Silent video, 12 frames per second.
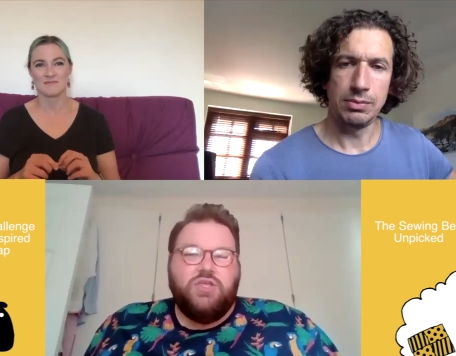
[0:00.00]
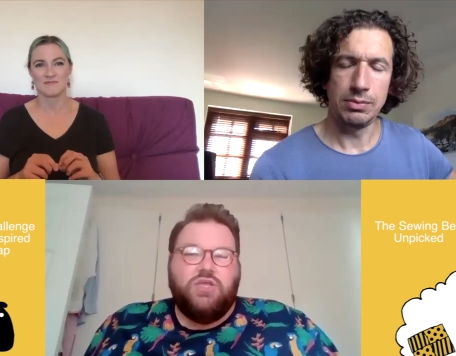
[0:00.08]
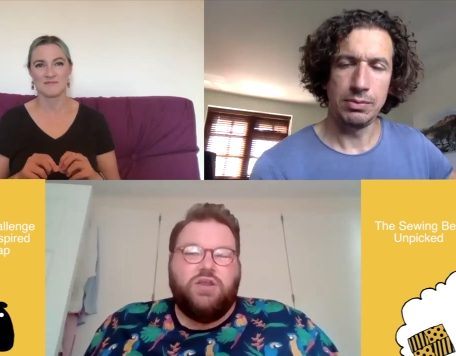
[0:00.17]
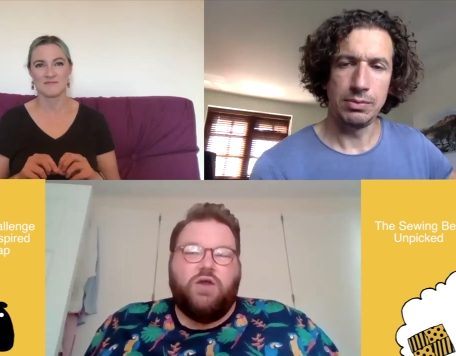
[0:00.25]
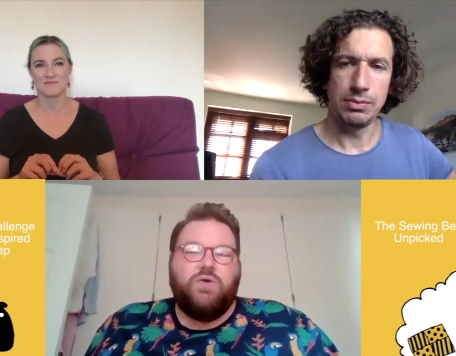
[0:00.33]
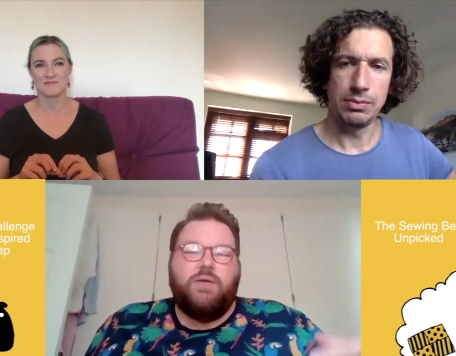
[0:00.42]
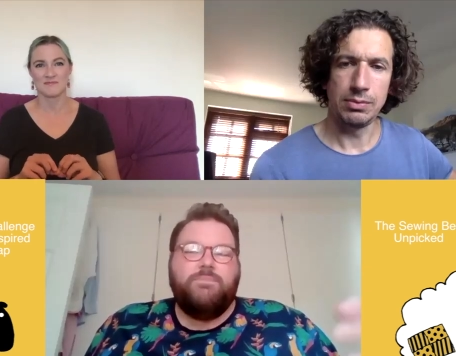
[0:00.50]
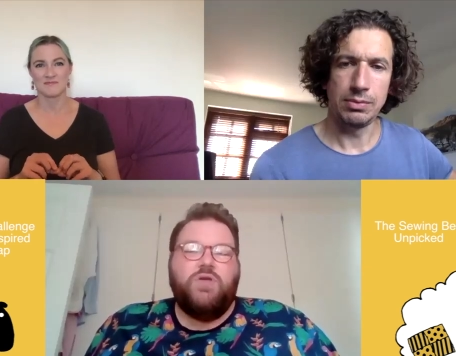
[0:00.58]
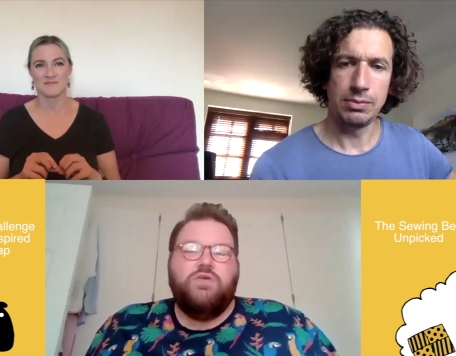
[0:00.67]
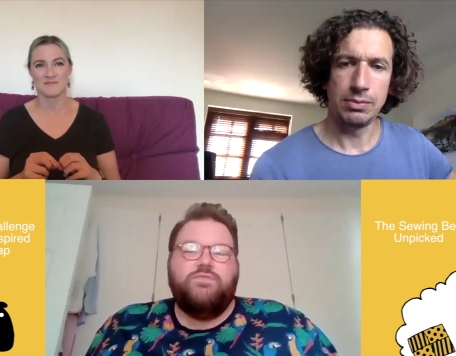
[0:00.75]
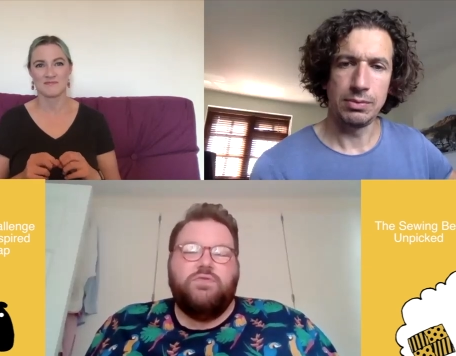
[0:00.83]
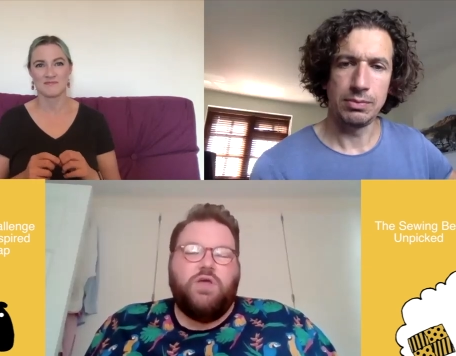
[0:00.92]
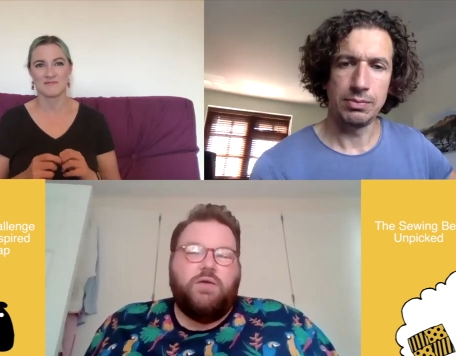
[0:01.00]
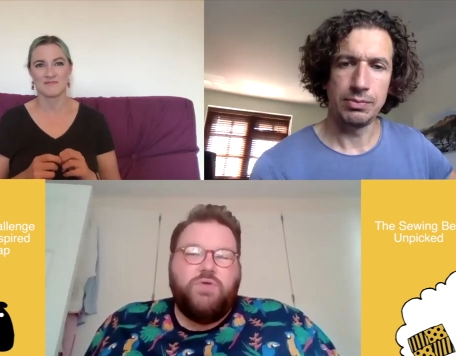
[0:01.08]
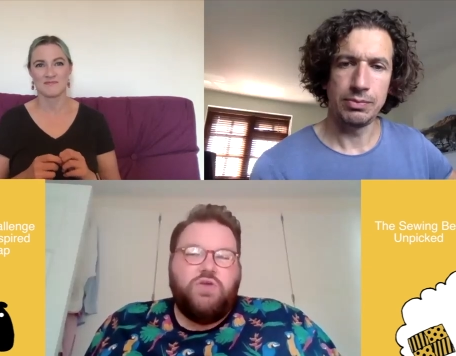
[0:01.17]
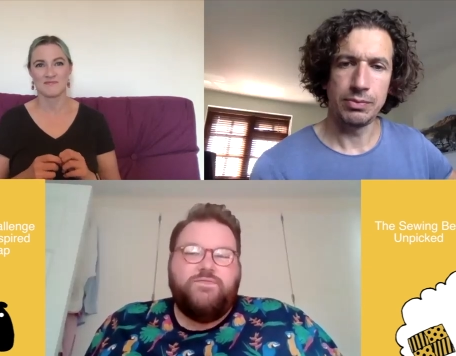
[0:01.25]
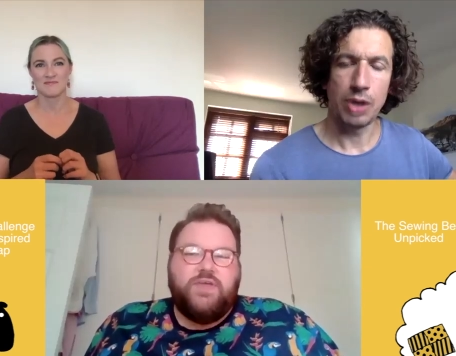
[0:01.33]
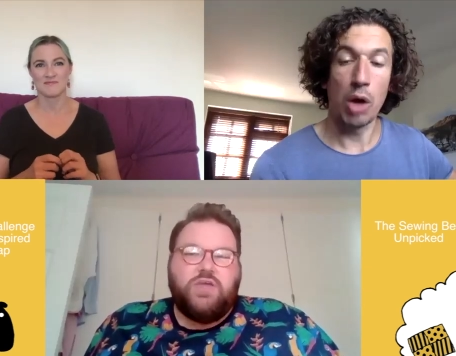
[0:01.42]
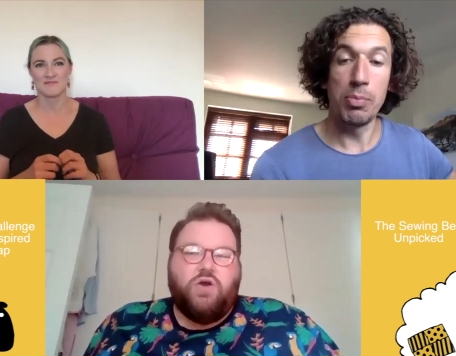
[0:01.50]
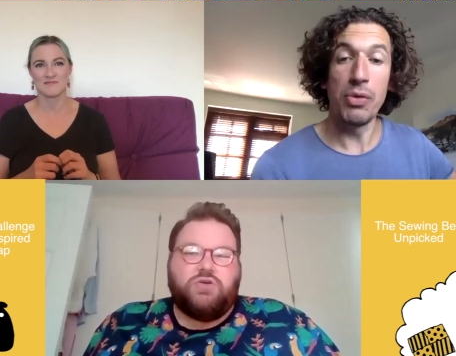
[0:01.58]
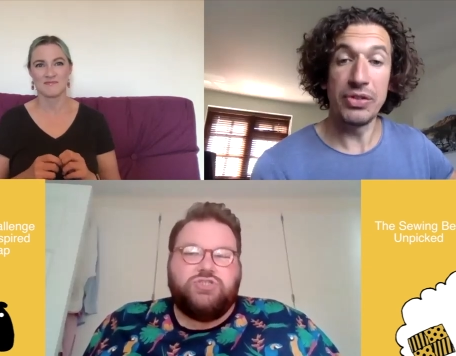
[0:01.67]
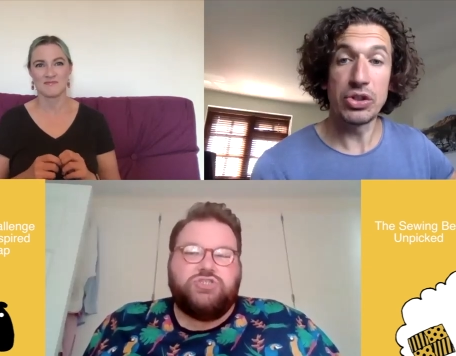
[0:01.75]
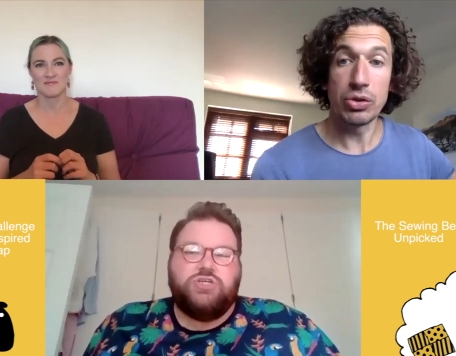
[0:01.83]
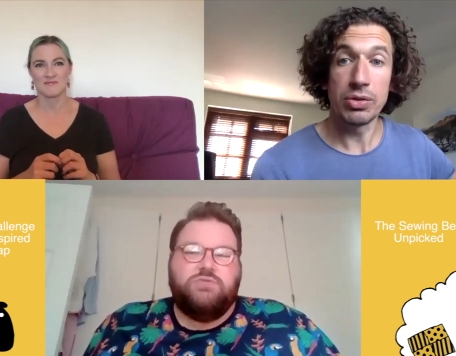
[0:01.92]
Speaker 1: you know, a, mo a movie
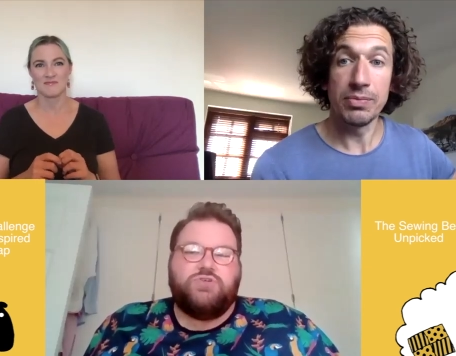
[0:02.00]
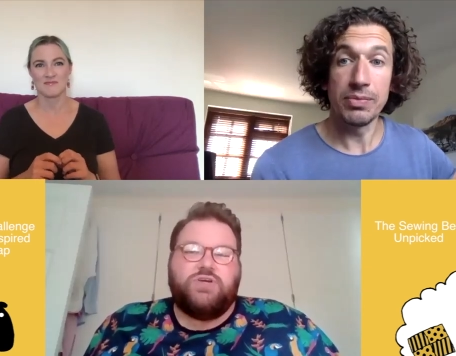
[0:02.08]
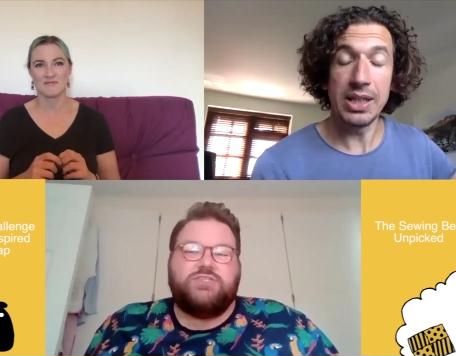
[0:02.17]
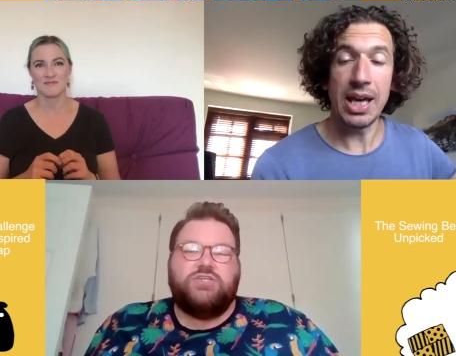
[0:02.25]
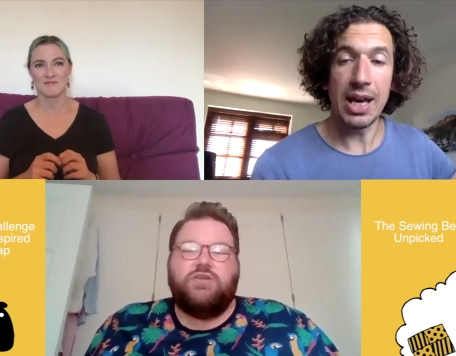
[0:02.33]
costume dress.